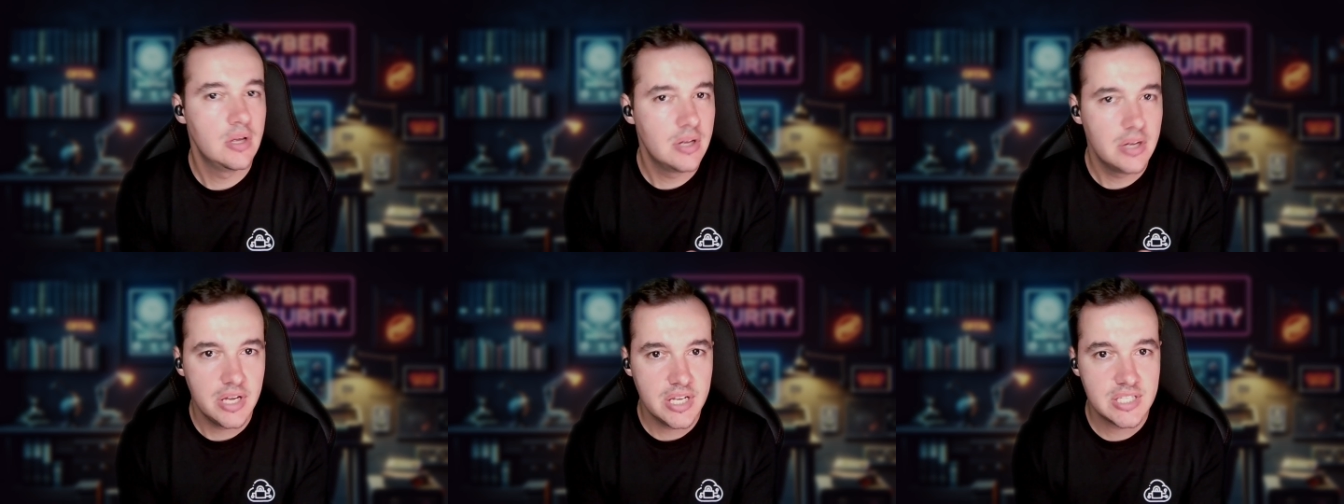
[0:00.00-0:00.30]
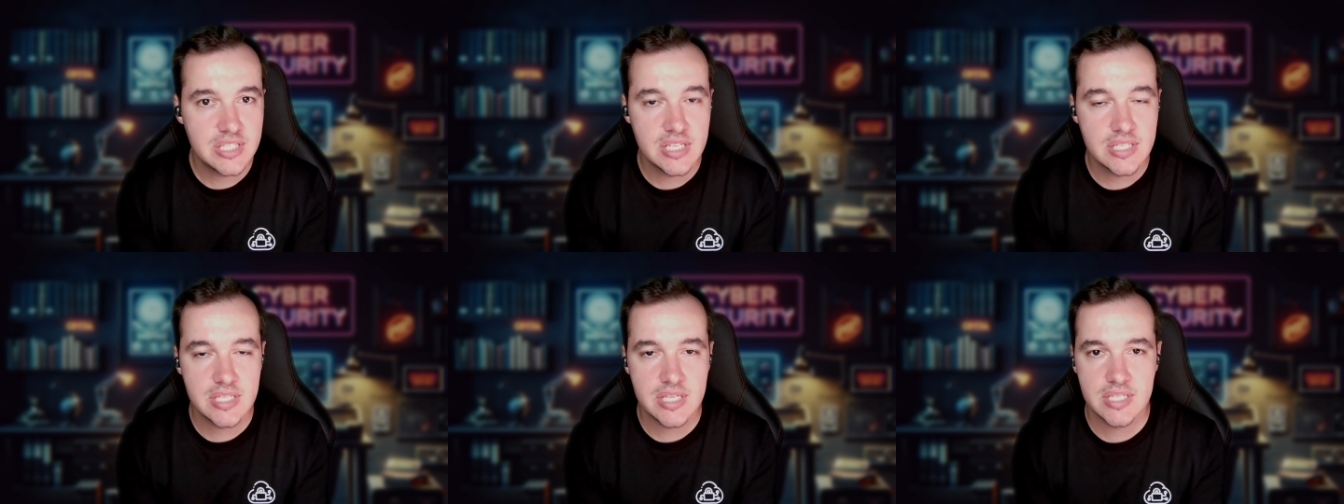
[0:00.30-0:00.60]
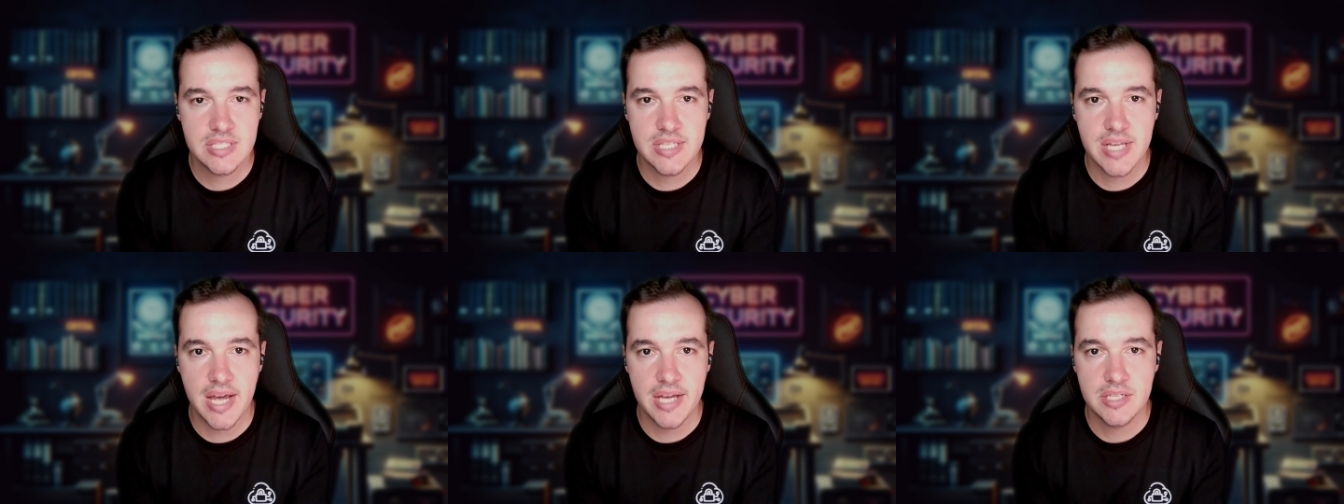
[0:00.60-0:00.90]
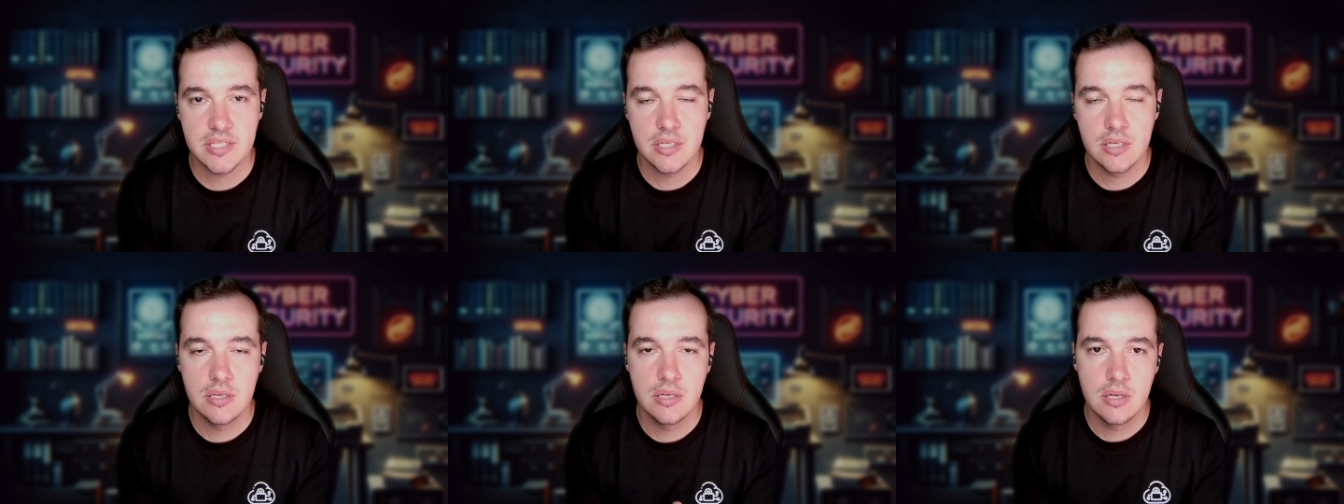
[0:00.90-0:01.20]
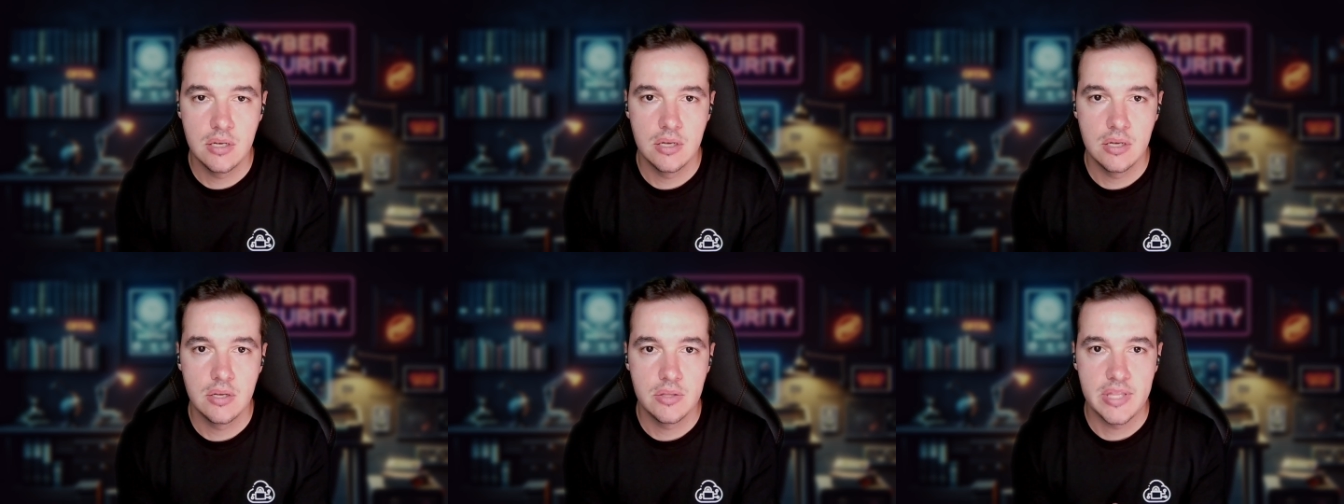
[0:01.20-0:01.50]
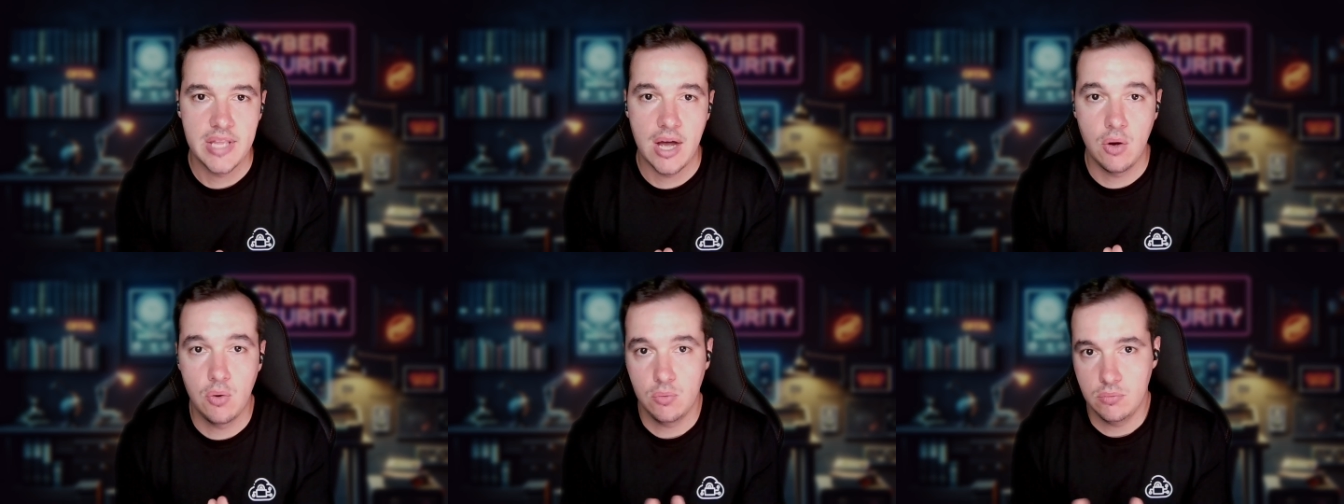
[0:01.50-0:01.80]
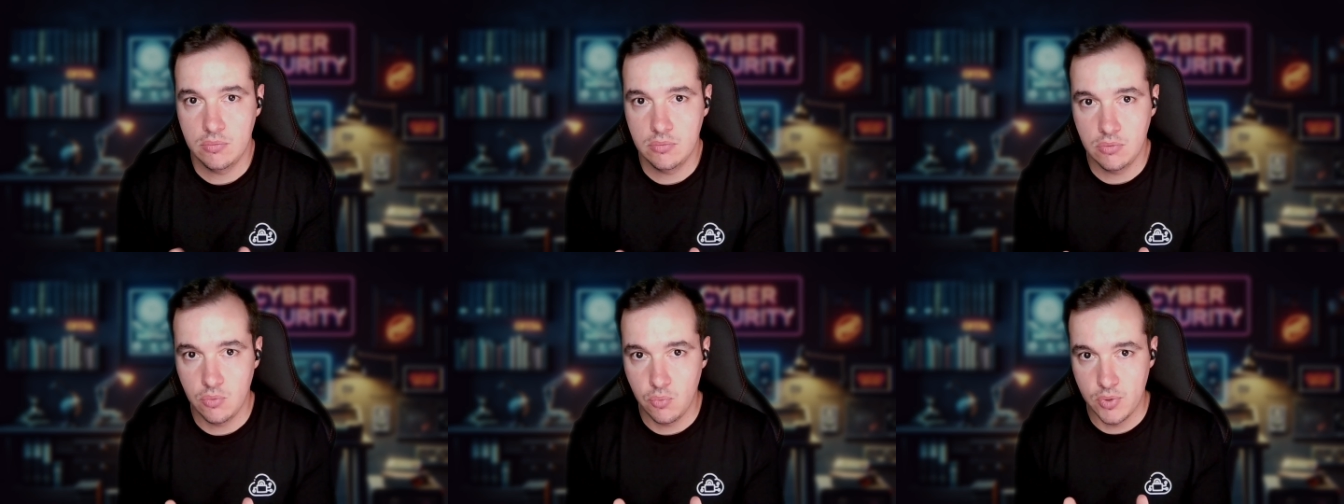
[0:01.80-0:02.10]
It's easy as that. Now,
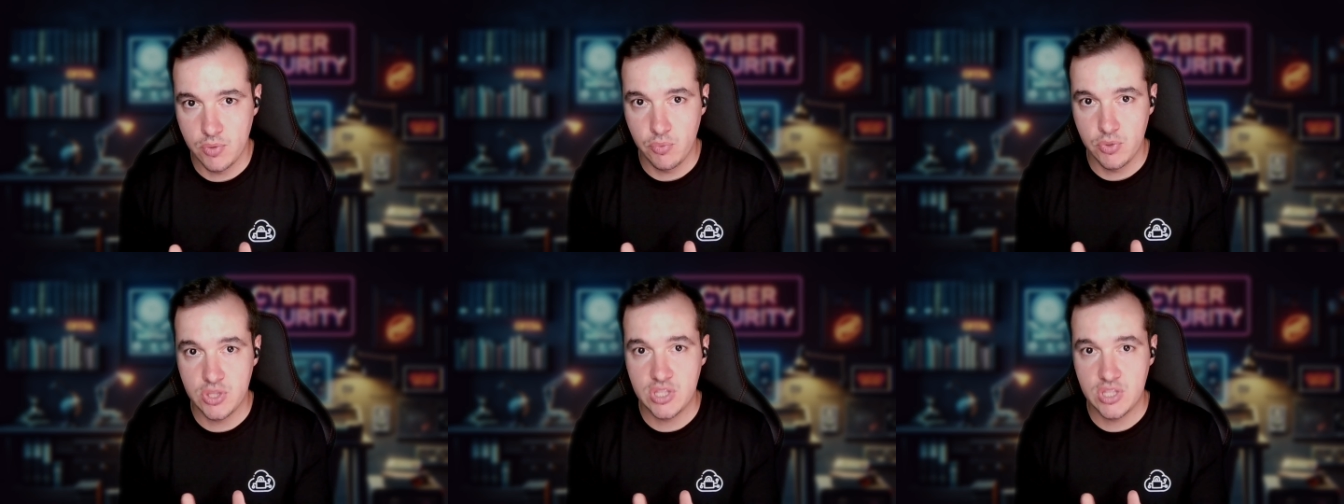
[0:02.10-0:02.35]
when we